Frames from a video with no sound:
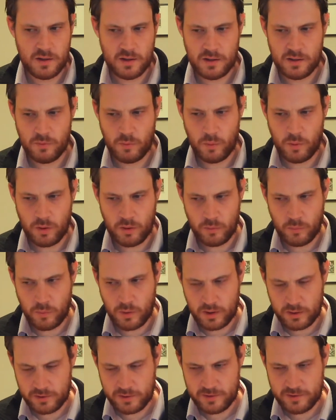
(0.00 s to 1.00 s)

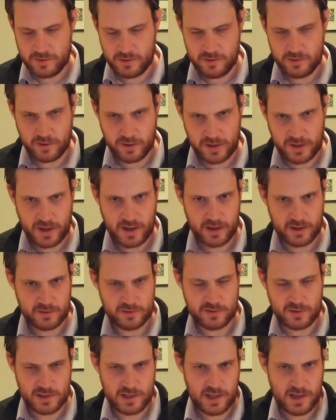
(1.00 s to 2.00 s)
While this is a
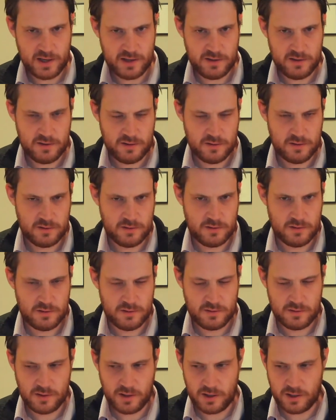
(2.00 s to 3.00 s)
cask-led
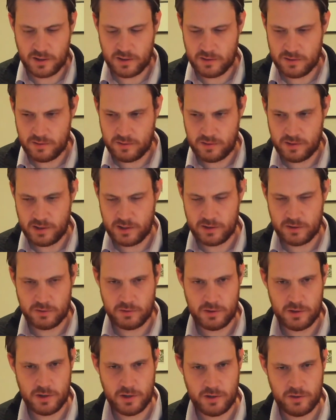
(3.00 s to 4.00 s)
thing on
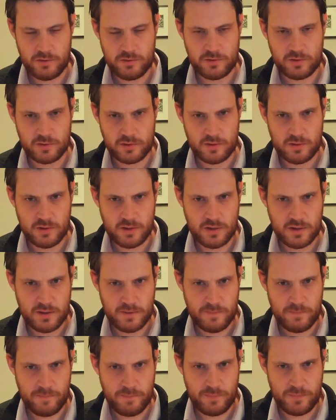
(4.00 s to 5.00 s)
the nose,
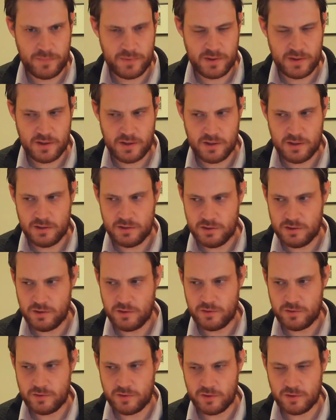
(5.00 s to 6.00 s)
you're
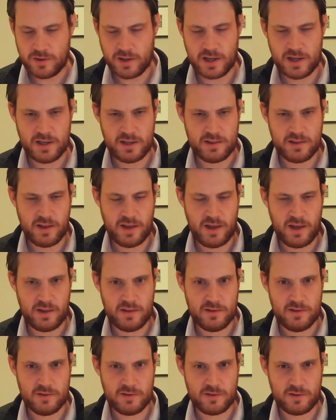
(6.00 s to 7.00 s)
still getting
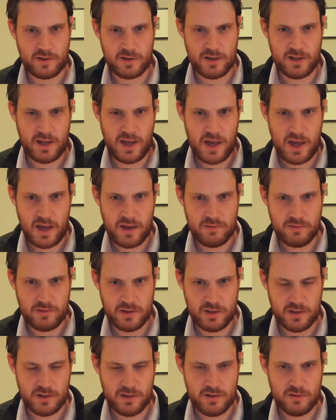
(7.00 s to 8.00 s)
the slightly
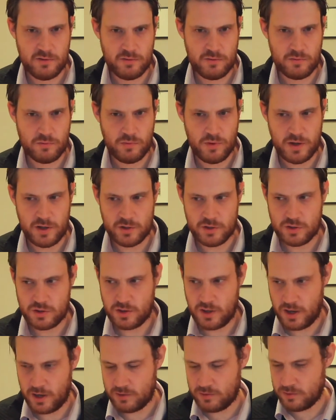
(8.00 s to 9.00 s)
heavy, rich
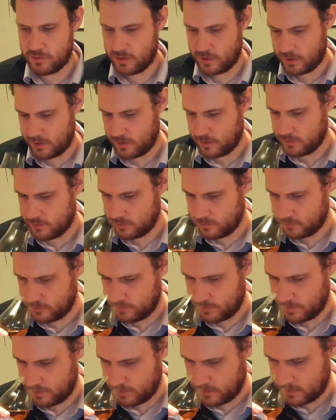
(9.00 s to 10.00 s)
Edradour
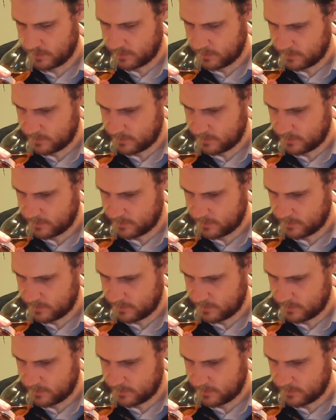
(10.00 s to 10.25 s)
spirit.